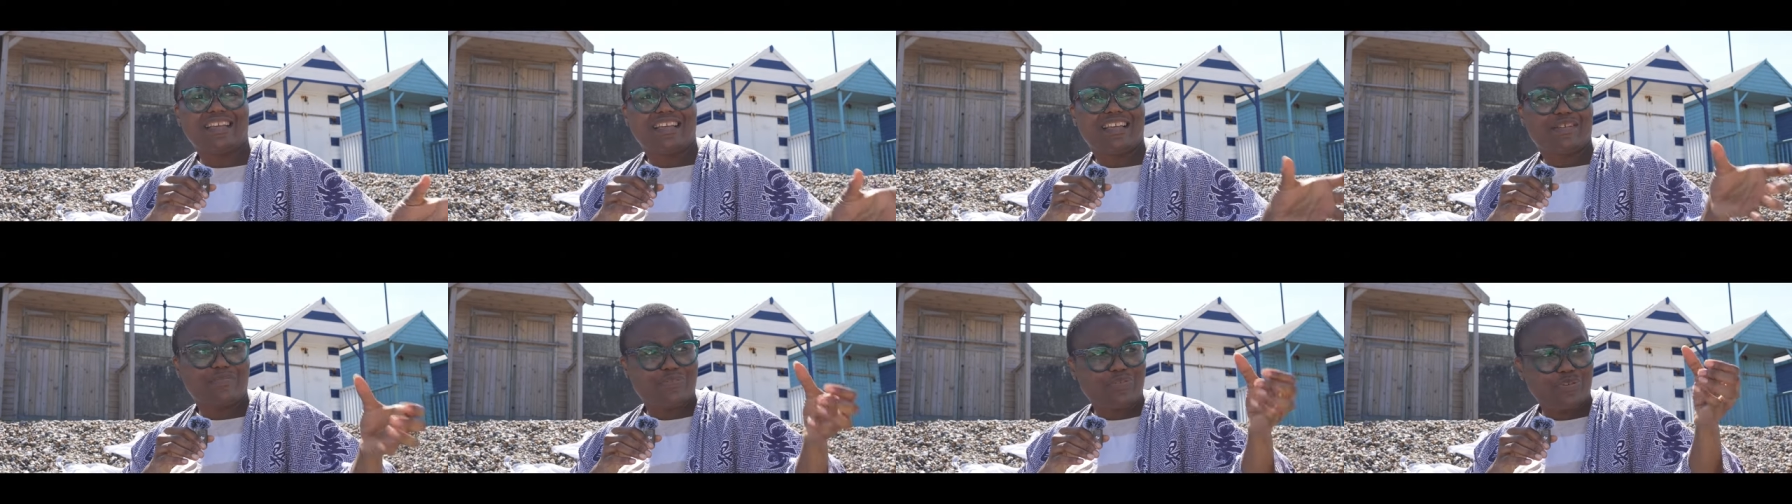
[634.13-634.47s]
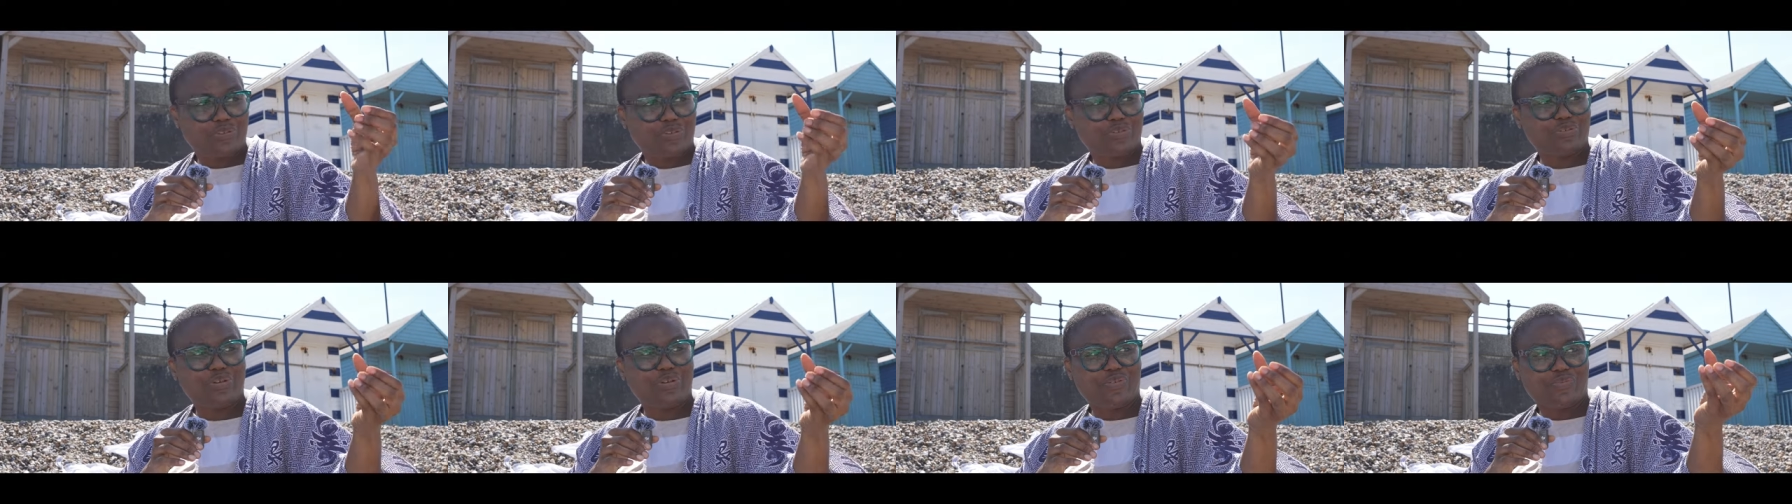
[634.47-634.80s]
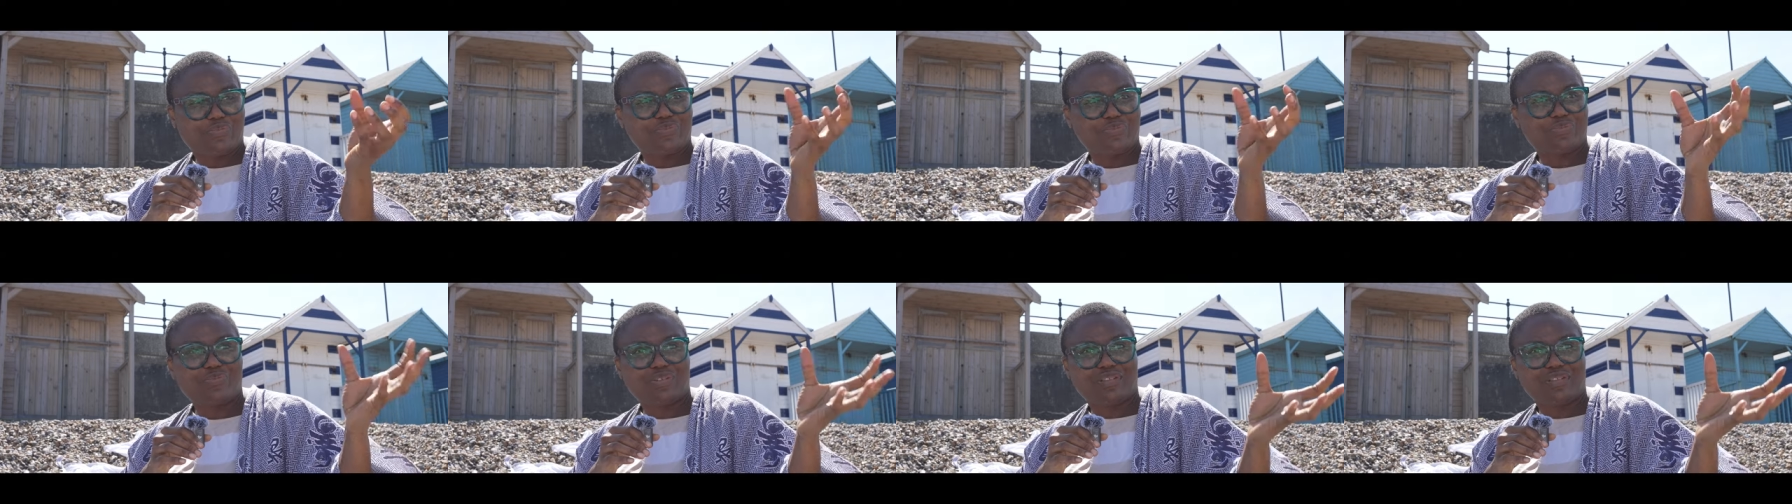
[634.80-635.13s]
A bottle
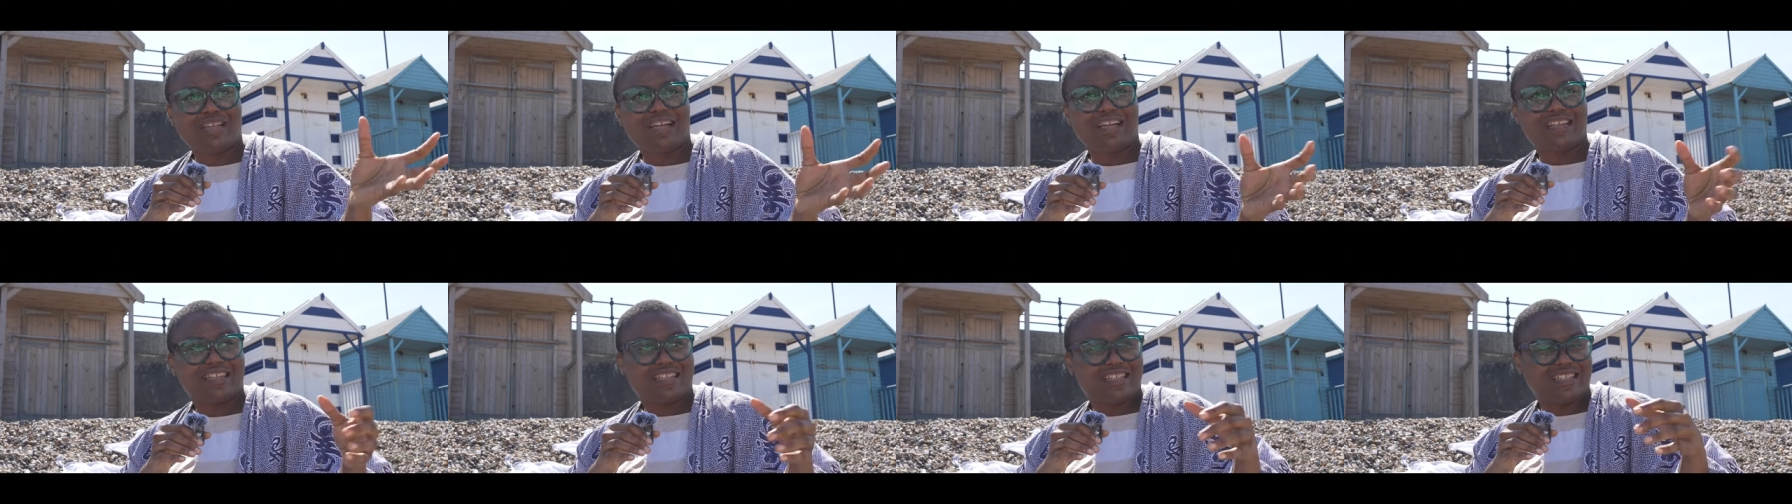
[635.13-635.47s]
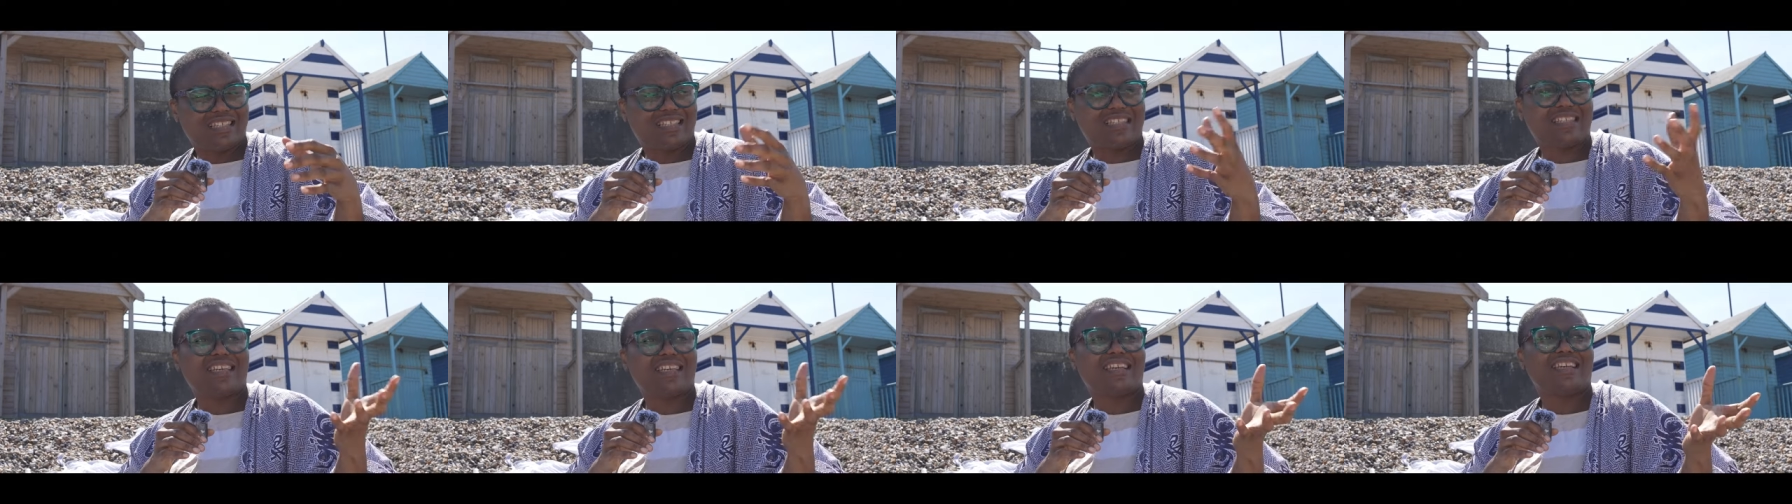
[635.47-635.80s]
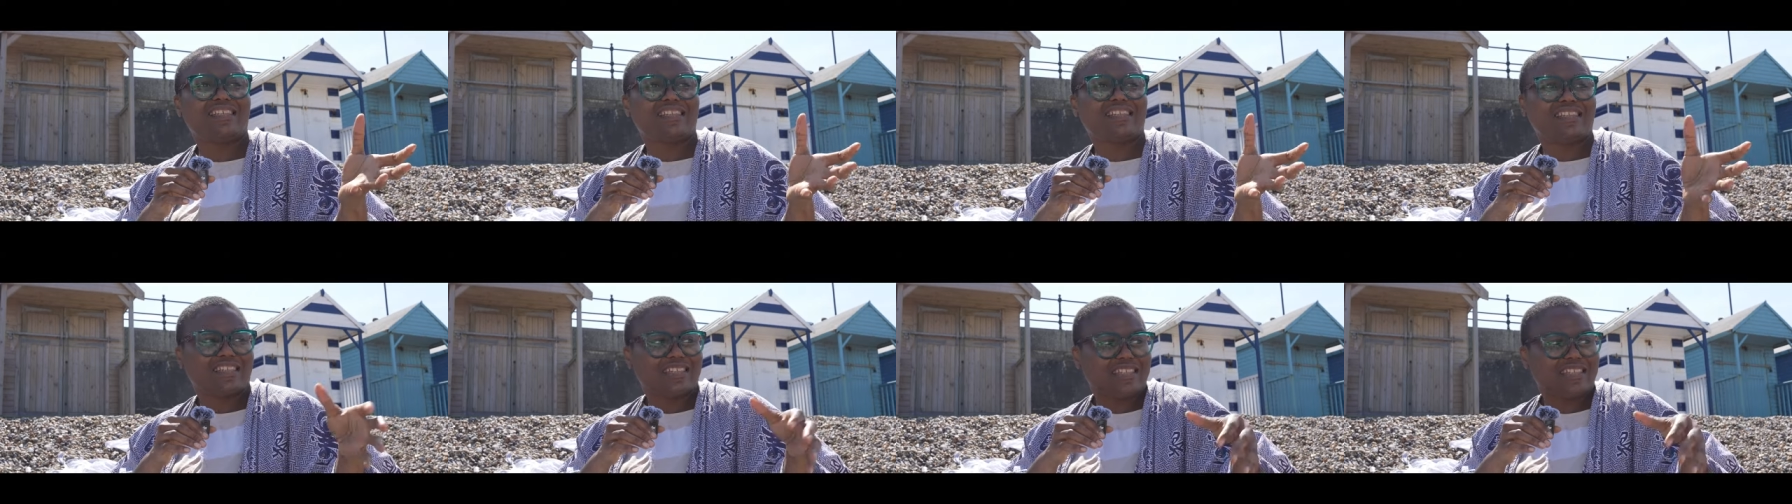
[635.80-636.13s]
of water. And she's
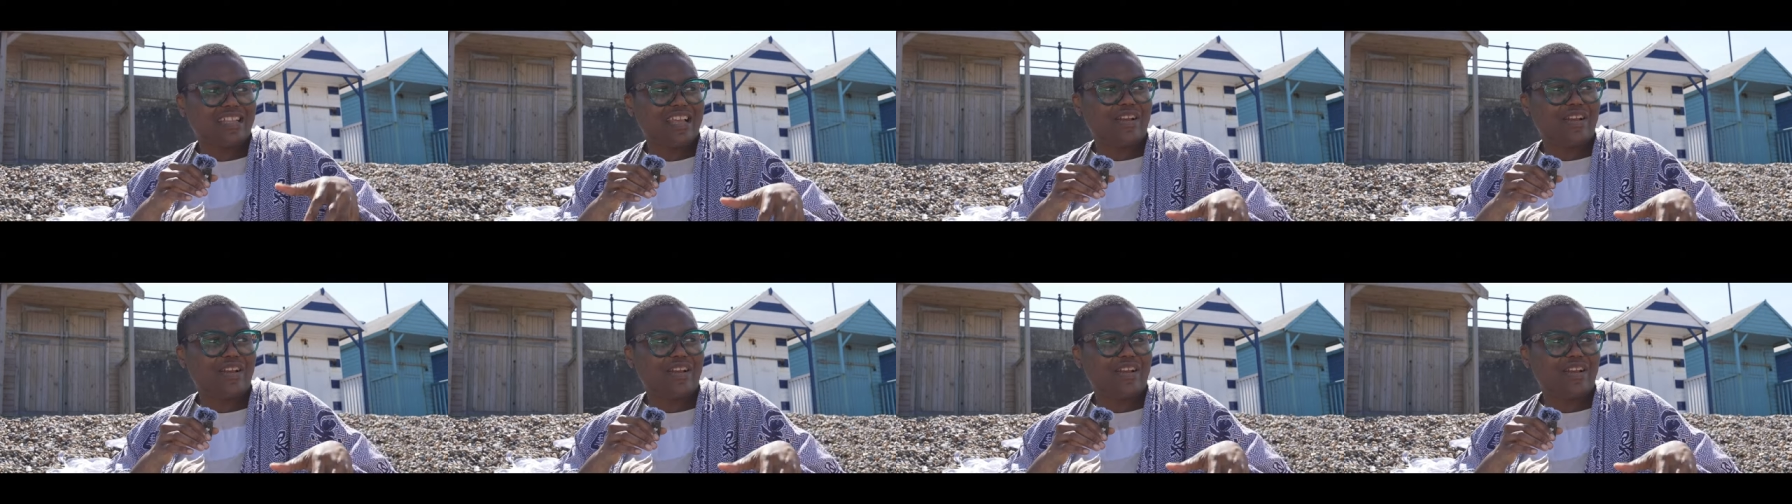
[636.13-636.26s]
saying she's